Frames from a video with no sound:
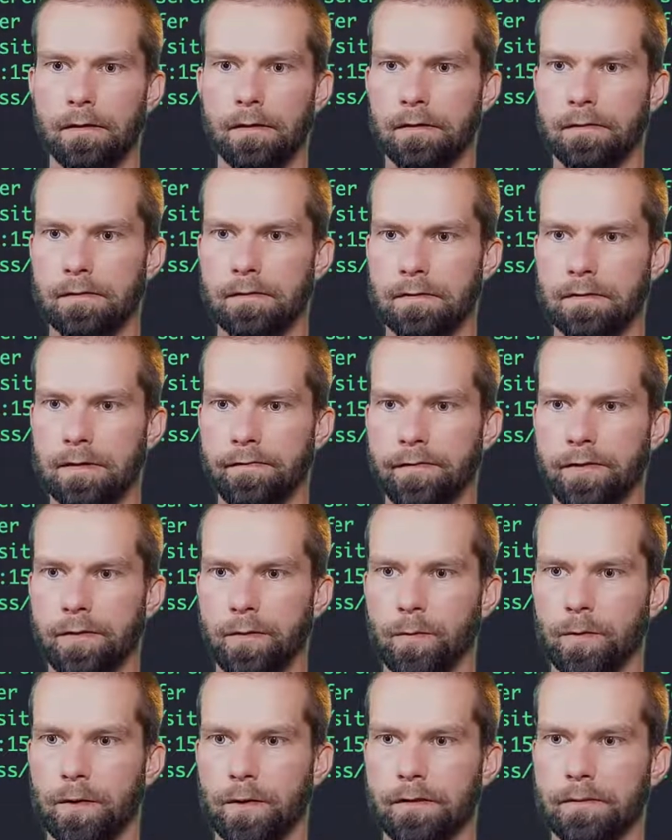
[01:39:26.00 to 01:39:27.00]

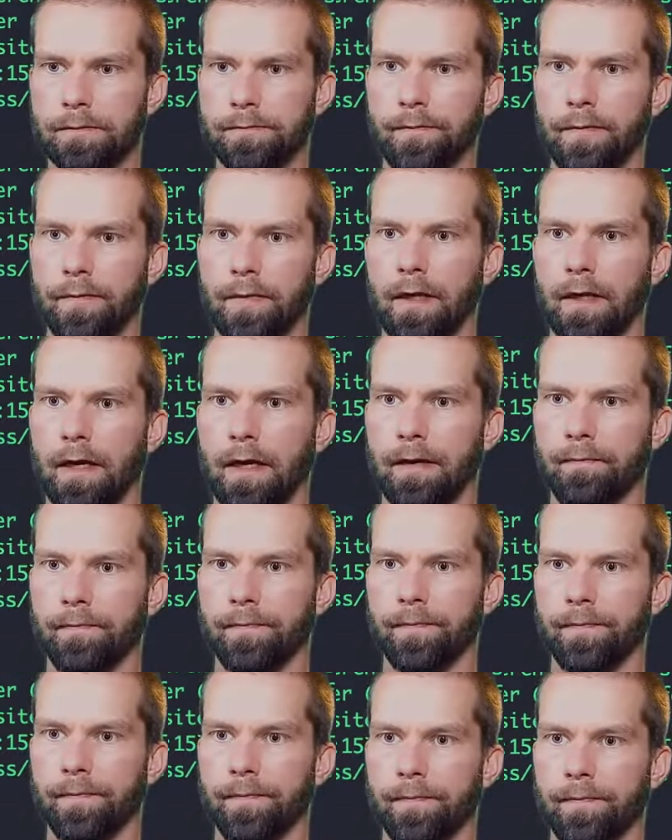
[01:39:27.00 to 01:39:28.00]
71, okay.
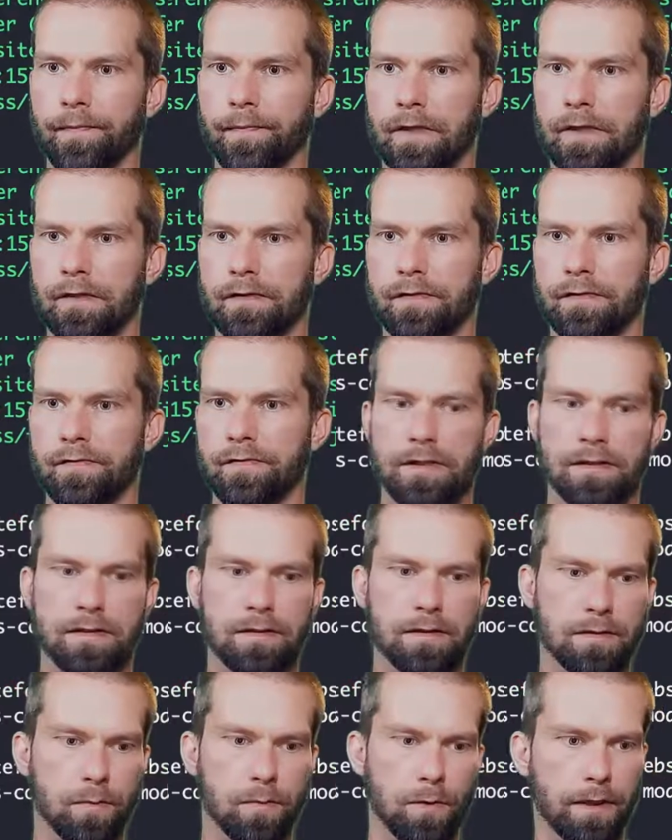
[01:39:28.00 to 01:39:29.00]
So let's fix
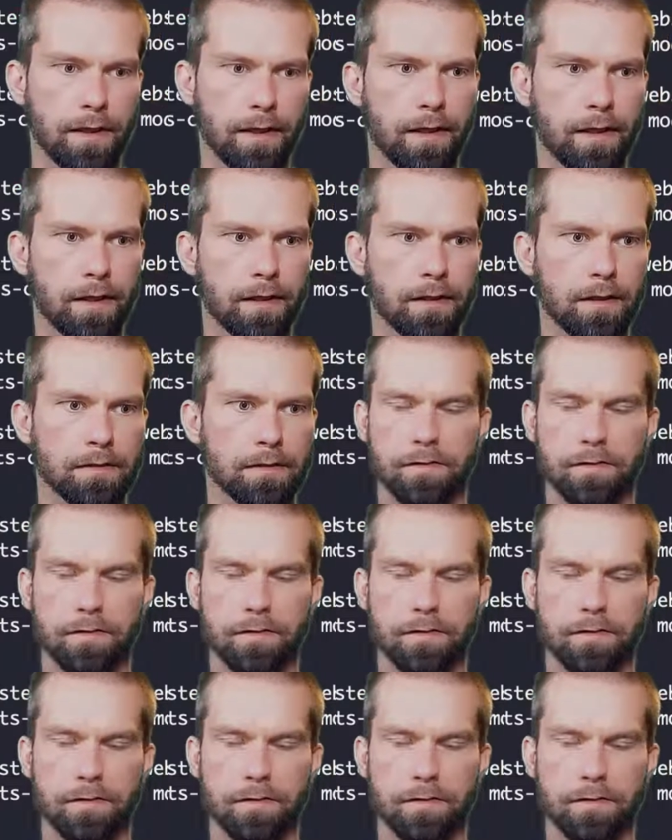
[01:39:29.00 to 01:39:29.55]
this one here. So